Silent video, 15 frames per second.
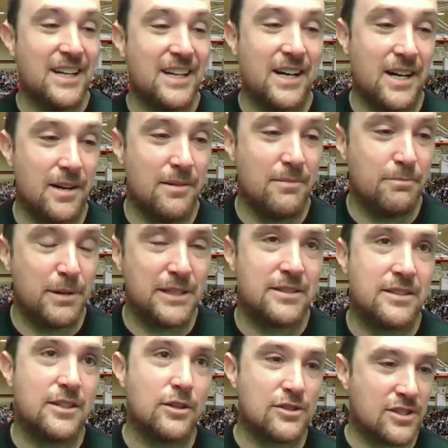Um, but
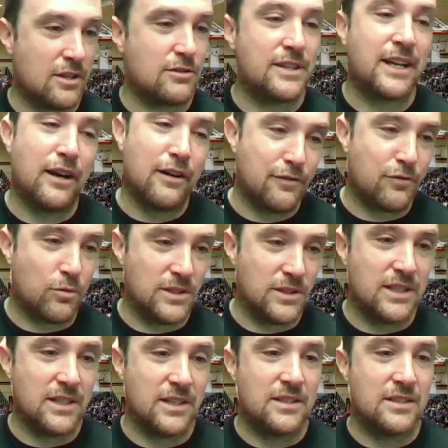you know, Southern
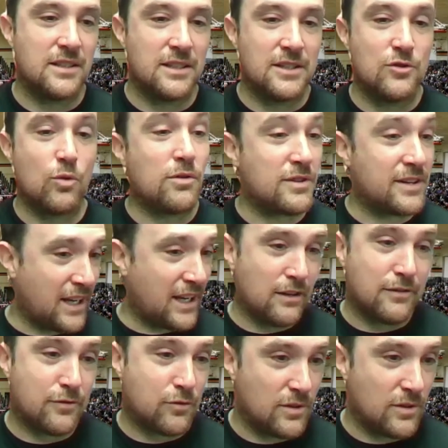California and Northern
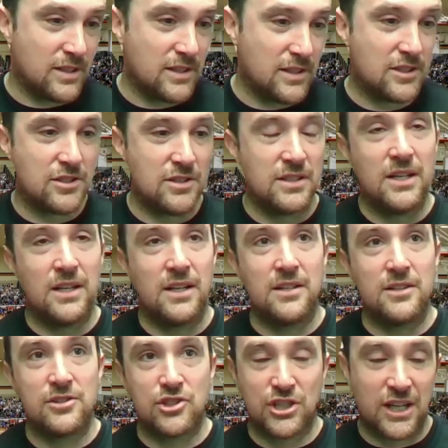California, uh,
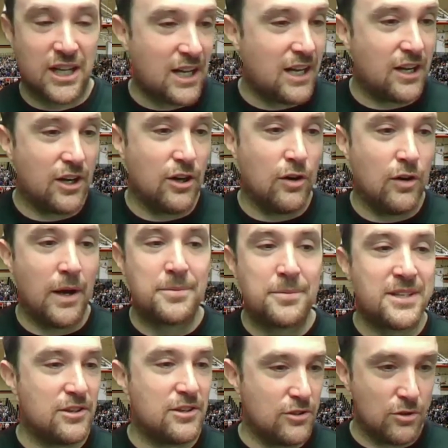Chicago,
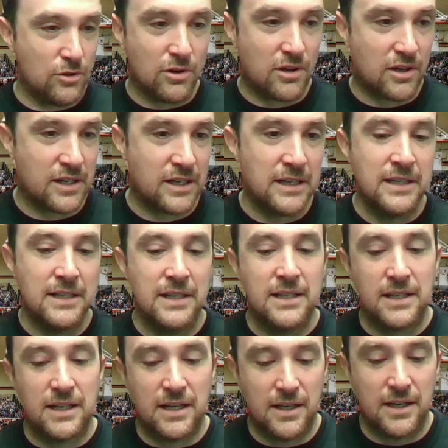upstate New York,
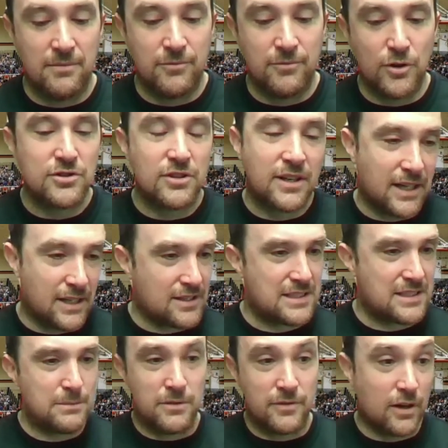um, those are kind of
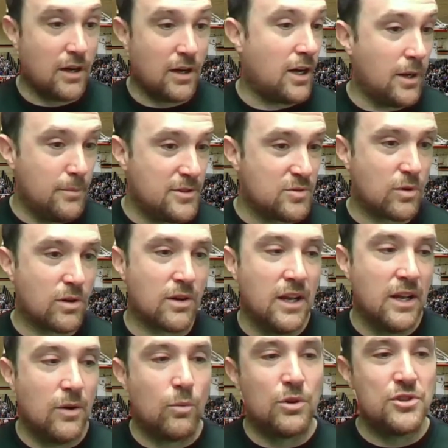some of our hubs where
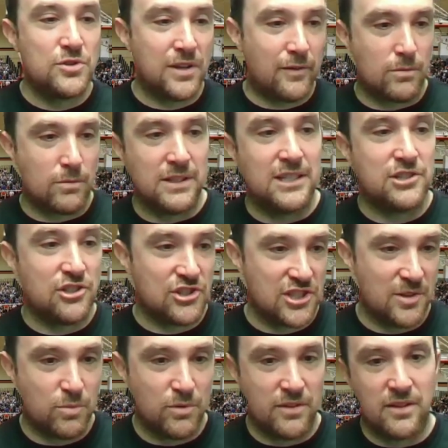once you have a
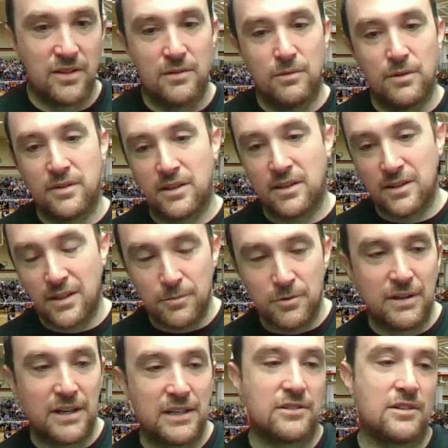relationship with a, with a club
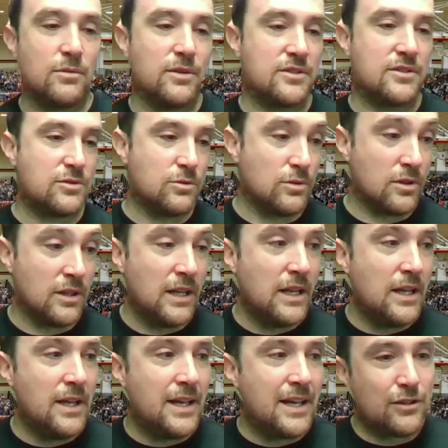director, with a school,
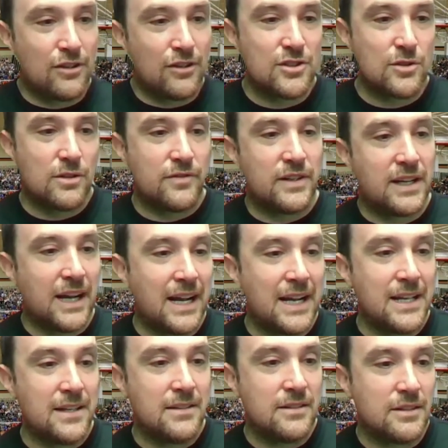and also if a
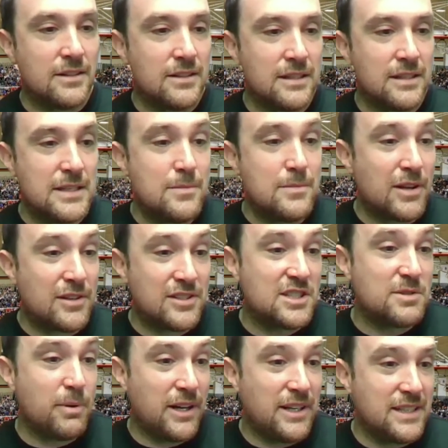guy emails his
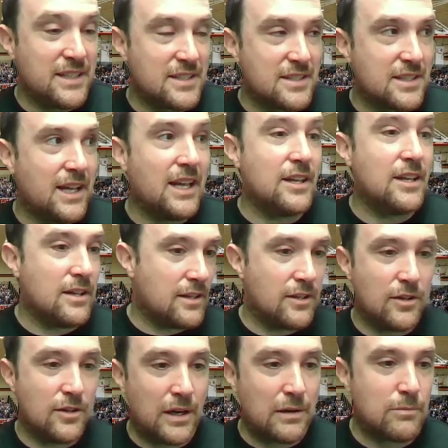buddy and said, hey, you
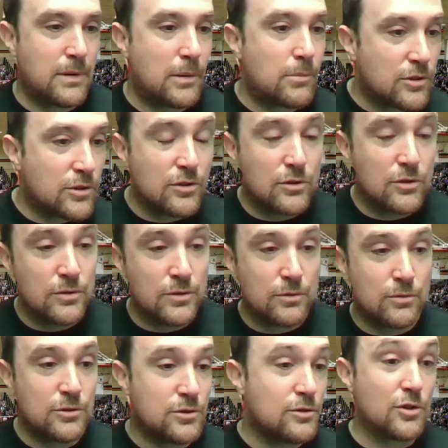know, I remember you,
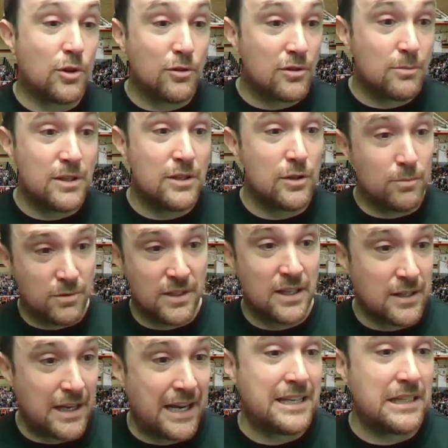you were two years older than me, you're
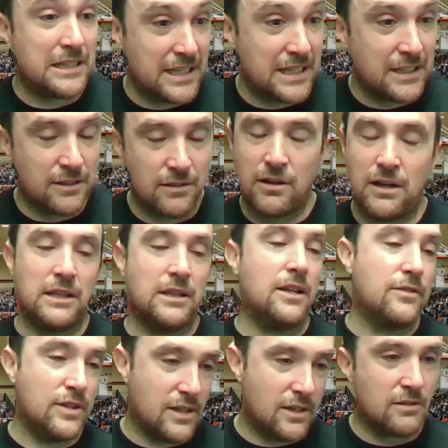playing, how do you like it? Oh, I
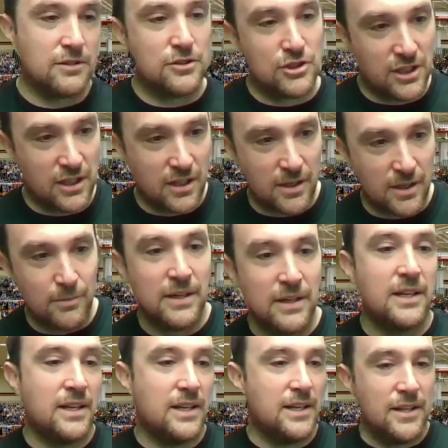love it here, you should come.
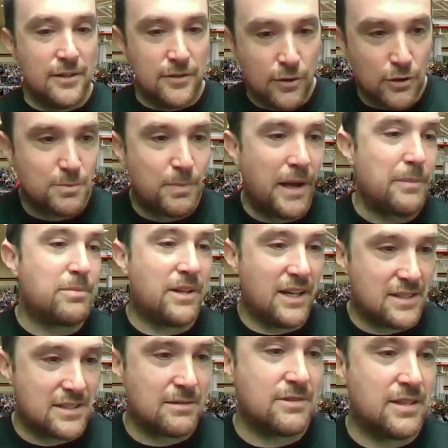Those
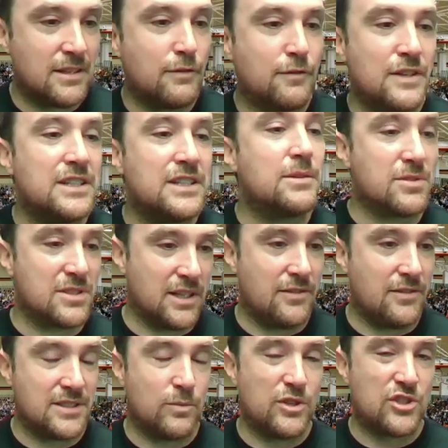pipelines tend to feed
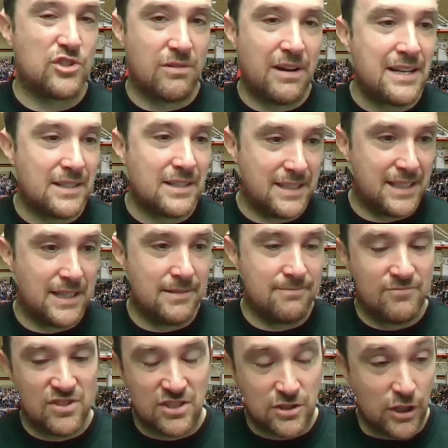themselves and we try not to get
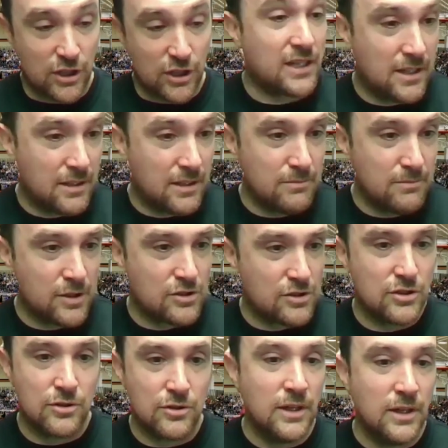stuck in them because
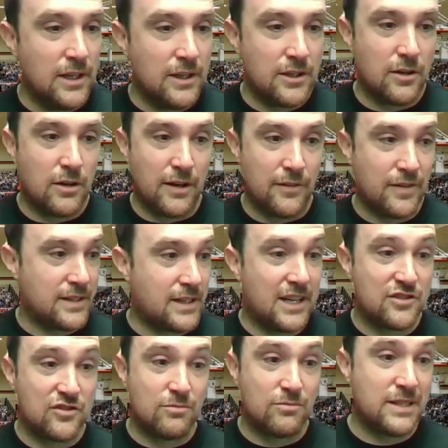you, you know, I've had
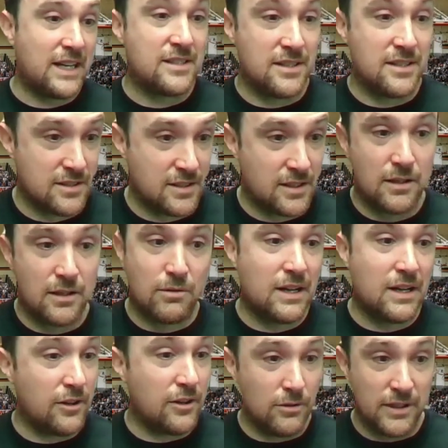guys from Texas,
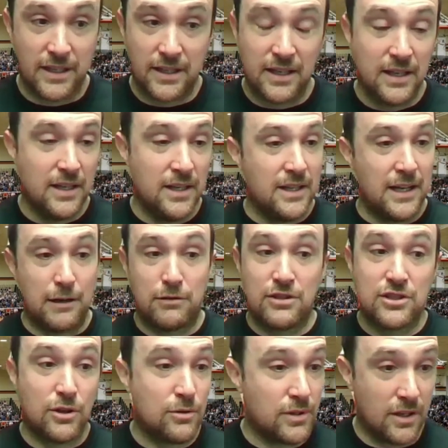Colorado, like
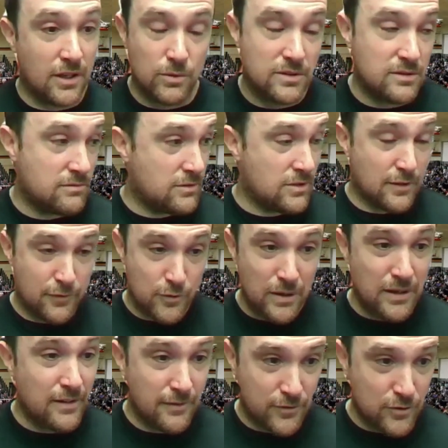Arizona. If you
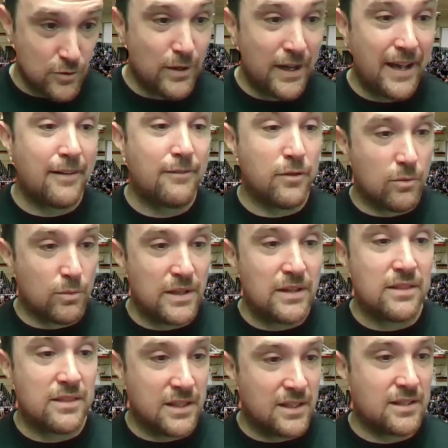have, if you have what we
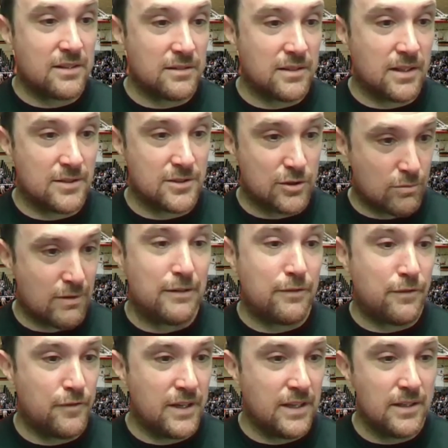think is the right
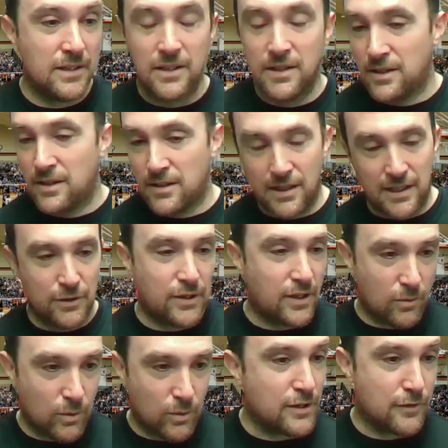fit, I don't care
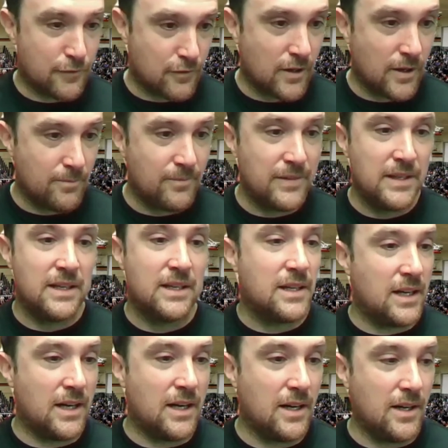where you're from.
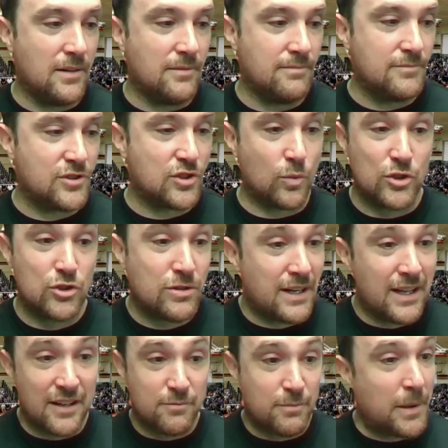Um, so we're trying to
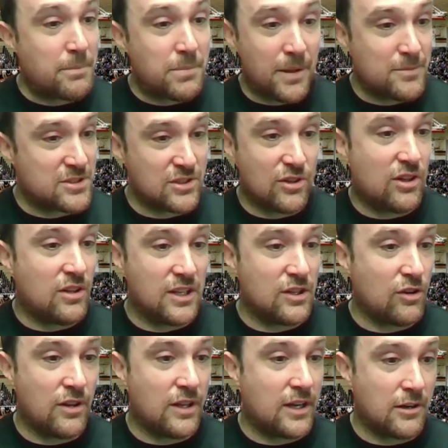have pipelines in all in
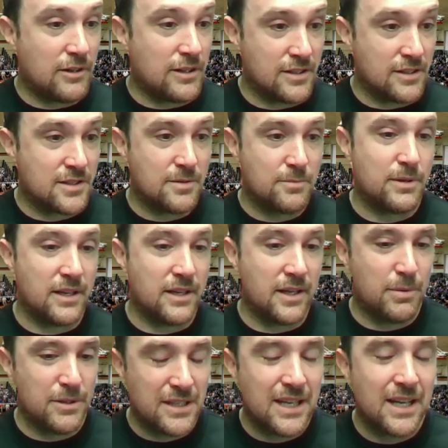all areas, but uh,
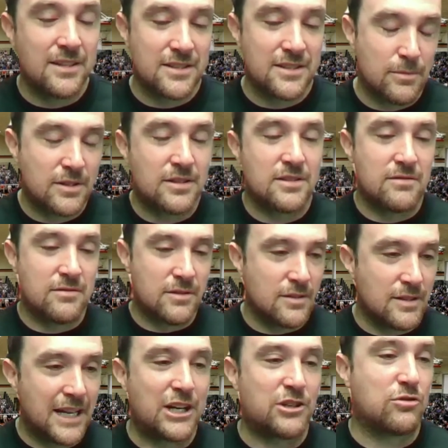but yeah, some of the, the
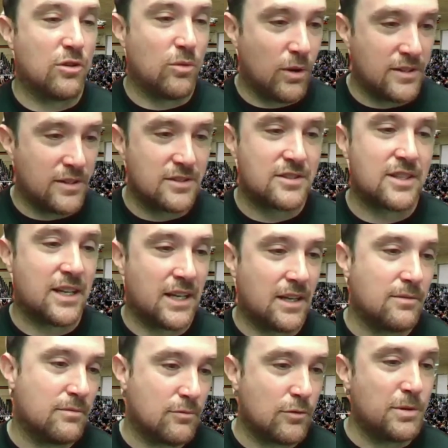natural ones kind
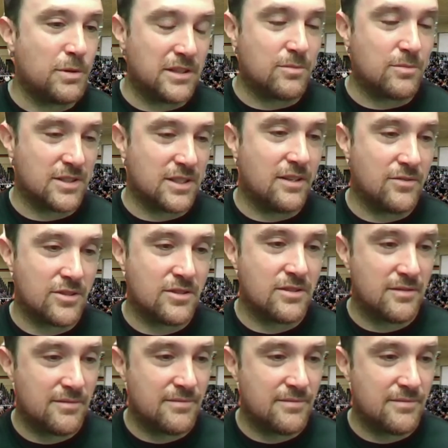of repeat themselves.